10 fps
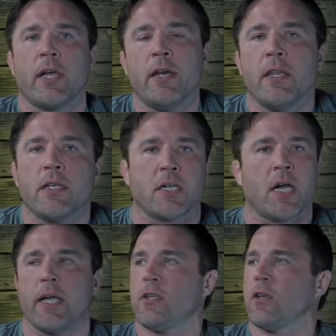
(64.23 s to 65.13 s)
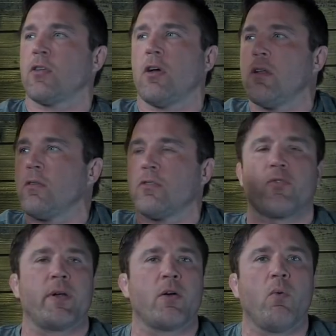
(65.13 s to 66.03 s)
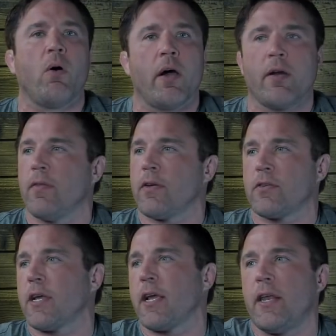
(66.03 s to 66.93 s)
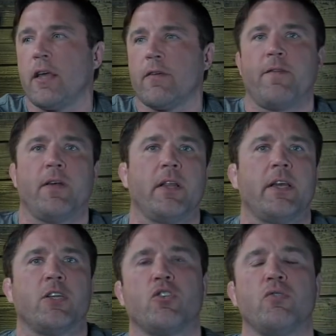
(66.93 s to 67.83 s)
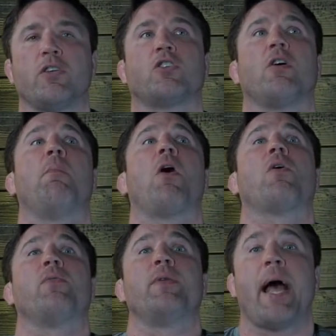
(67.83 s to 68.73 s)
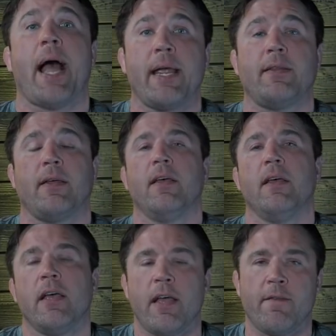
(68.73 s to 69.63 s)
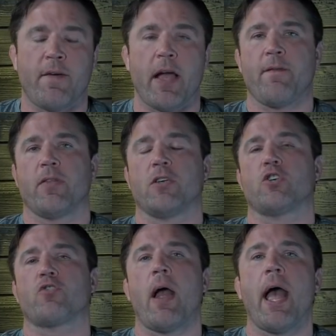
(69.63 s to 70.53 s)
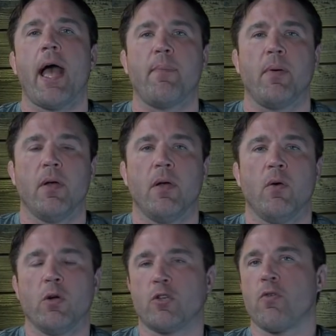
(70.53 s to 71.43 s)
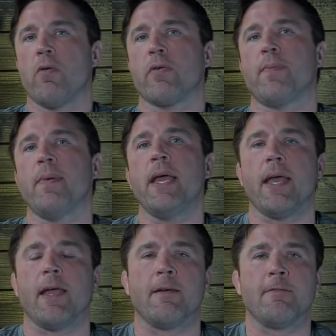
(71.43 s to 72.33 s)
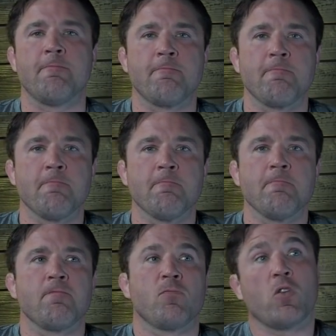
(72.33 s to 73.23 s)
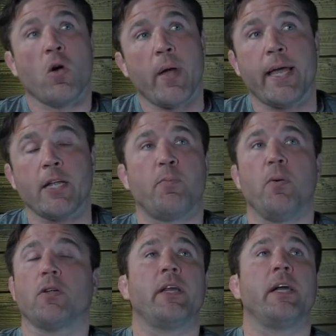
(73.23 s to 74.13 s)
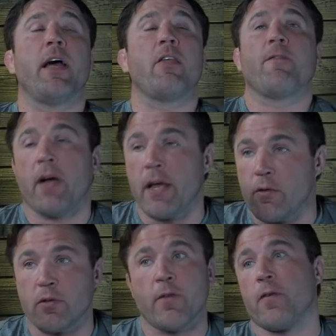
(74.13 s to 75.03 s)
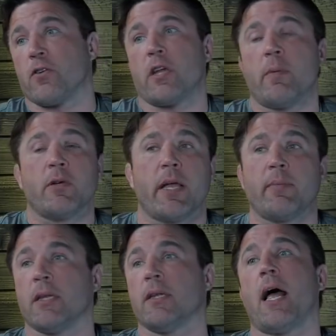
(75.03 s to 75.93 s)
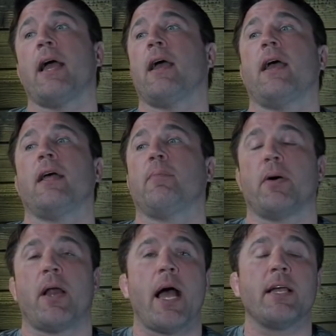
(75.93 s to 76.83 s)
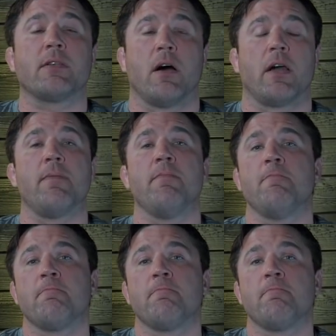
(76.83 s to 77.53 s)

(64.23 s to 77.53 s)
into this guy. He's a tall drink of water, and they're saying he could fill in as soon as tomorrow night and fight for the strap. What's wrong with me? So he gets booked in another fight, and this was the first time I was able to lie, uh, uh, put eyes on him.